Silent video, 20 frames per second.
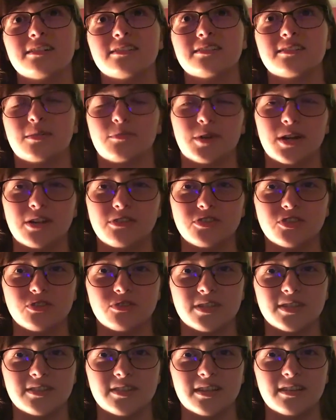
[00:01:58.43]
Someone else
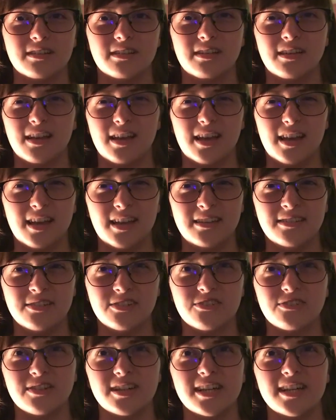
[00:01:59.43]
joins in,
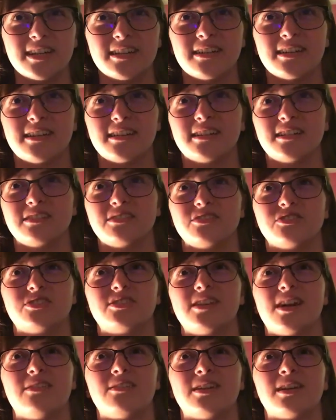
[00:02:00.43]
angry, and
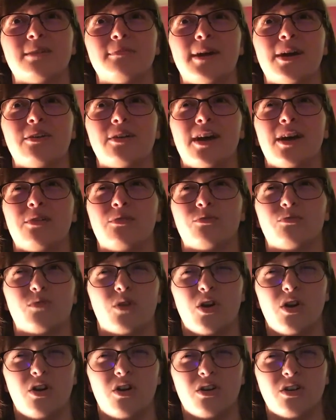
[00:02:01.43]
shouting about how
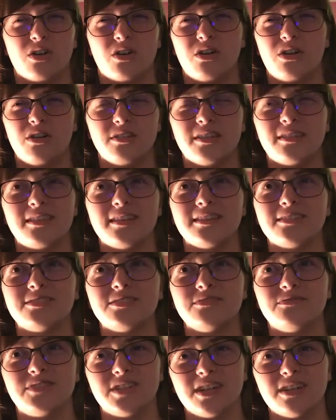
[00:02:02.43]
wrong the
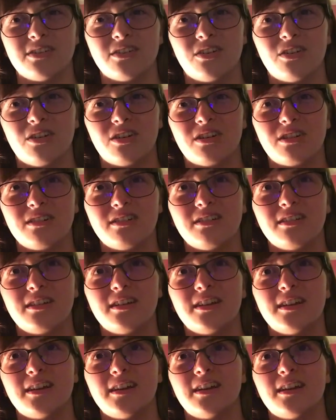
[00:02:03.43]
things you've done are.
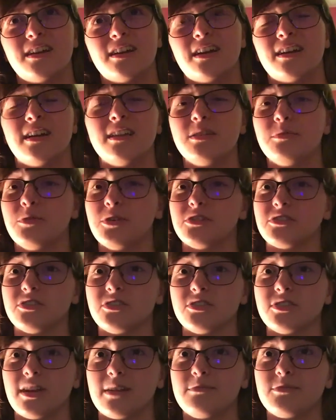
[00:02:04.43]
Another
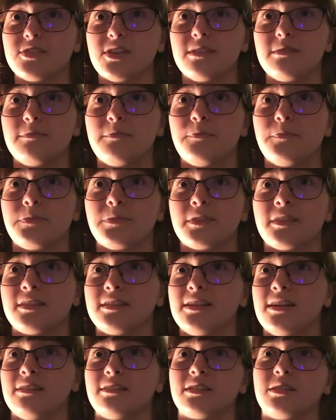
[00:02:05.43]
person chimes in,
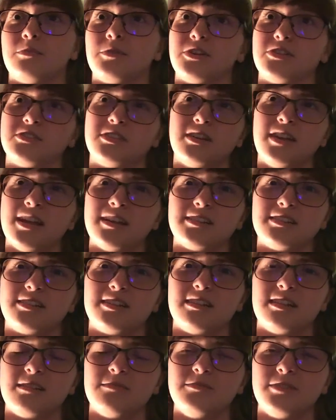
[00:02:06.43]
telling the person next
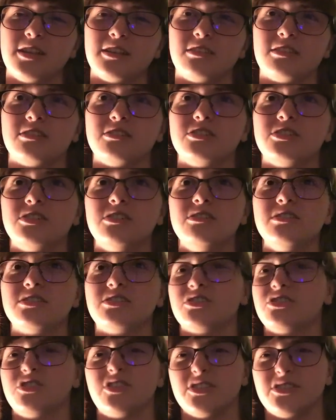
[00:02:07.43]
to them that they're sure
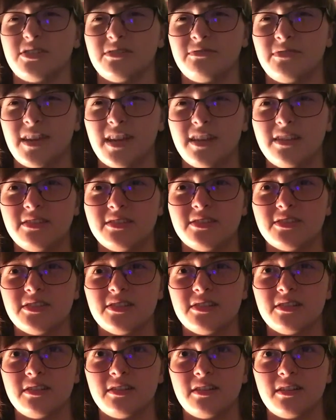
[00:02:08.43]
it's just a phase.
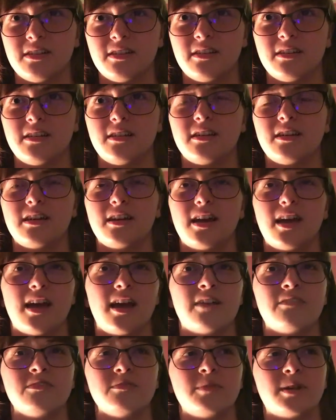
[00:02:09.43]

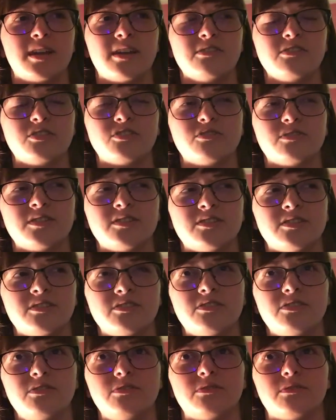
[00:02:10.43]
Everybody else joins
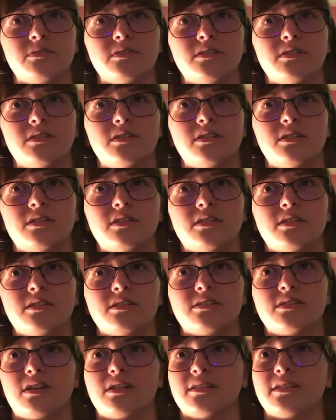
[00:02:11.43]
in too,
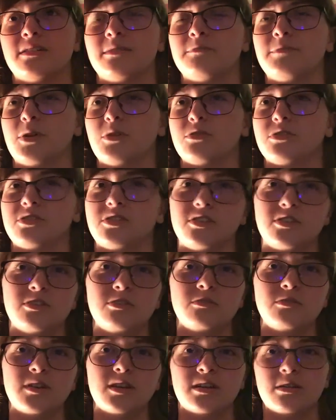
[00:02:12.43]
talking both to
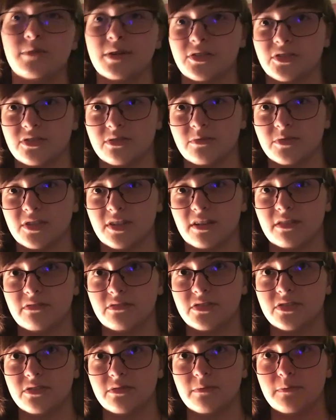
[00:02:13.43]
you and amongst
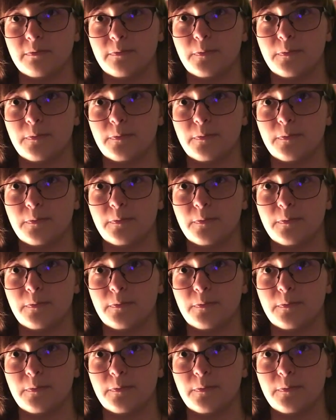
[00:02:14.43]
themselves.